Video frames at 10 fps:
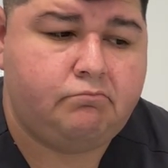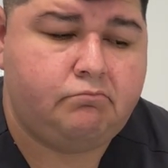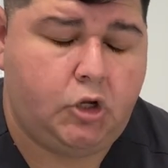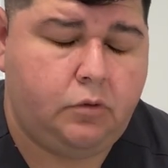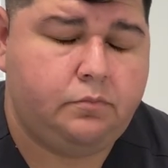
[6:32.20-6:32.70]

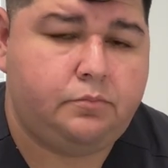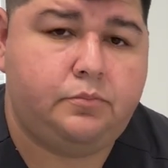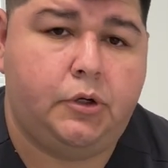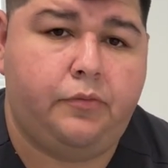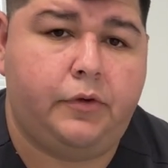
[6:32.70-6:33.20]
No?
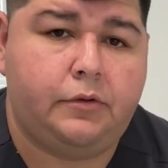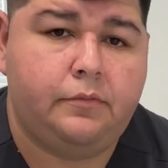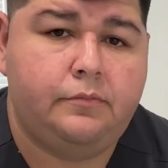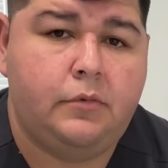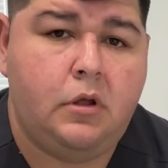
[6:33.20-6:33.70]
Perfect.
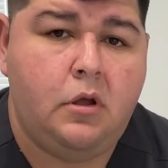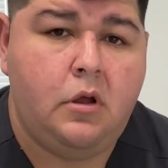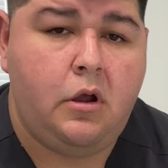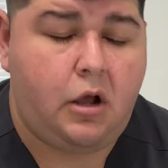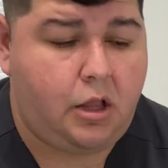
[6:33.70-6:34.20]

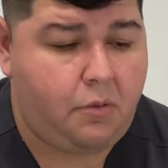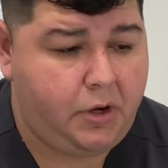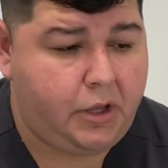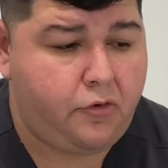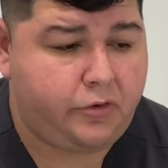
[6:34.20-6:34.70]
Allow me
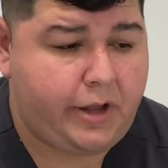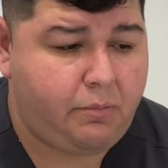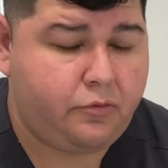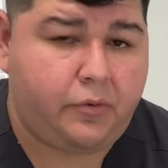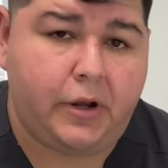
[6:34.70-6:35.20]
to get your
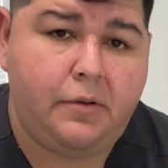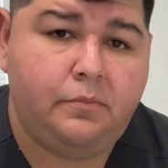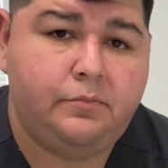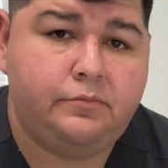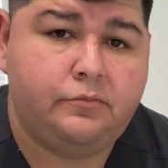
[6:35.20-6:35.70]
tablets ready.
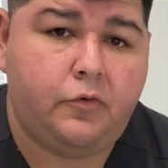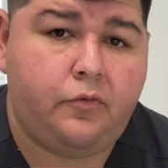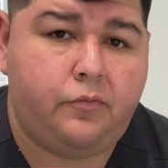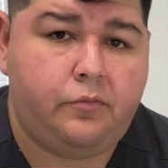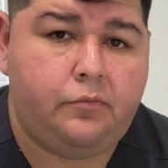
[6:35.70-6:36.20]

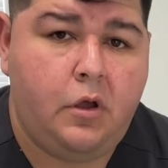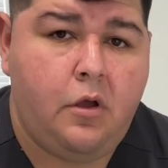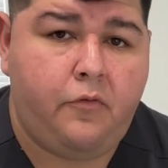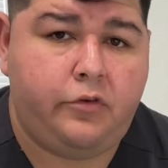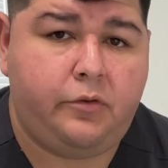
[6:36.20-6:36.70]

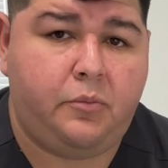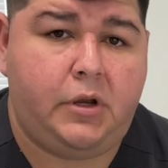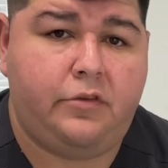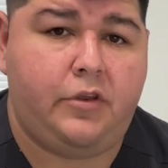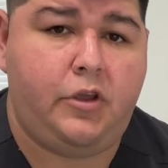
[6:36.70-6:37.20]
First thing, I'm going
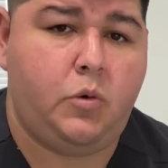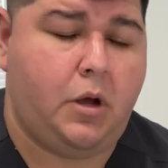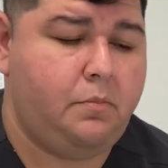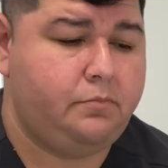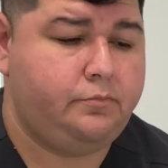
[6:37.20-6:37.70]
to seat you
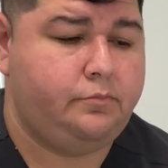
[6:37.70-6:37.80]
up